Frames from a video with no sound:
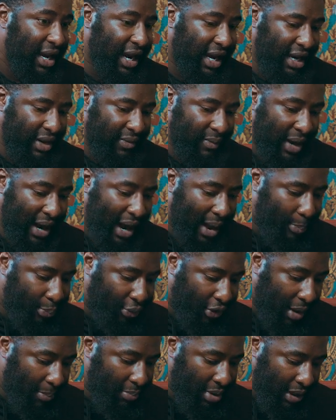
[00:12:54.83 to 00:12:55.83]
And then when that
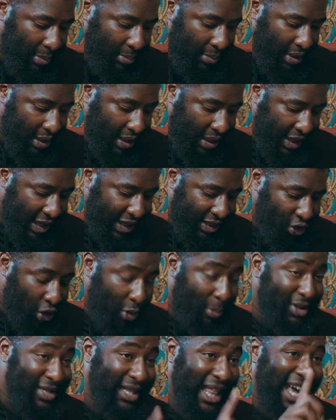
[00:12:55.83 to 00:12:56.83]
problem is
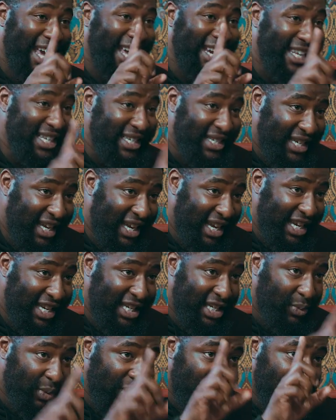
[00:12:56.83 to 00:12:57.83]
almost like a
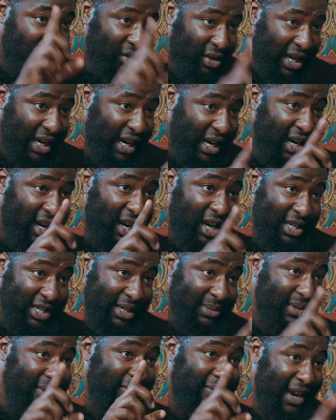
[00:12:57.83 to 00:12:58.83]
disease, when you're looking at the
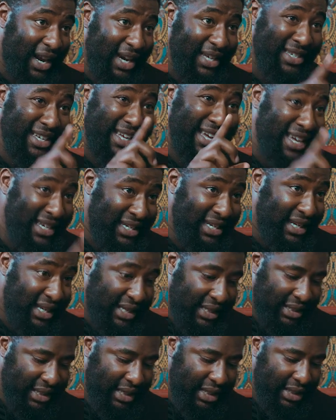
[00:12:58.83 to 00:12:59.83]
concept of violence, it is a
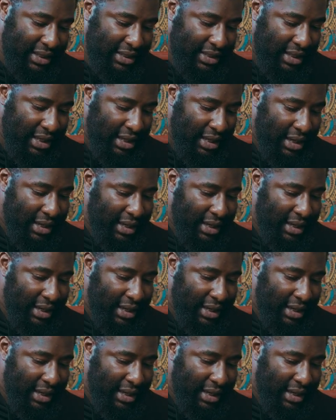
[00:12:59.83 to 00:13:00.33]
disease.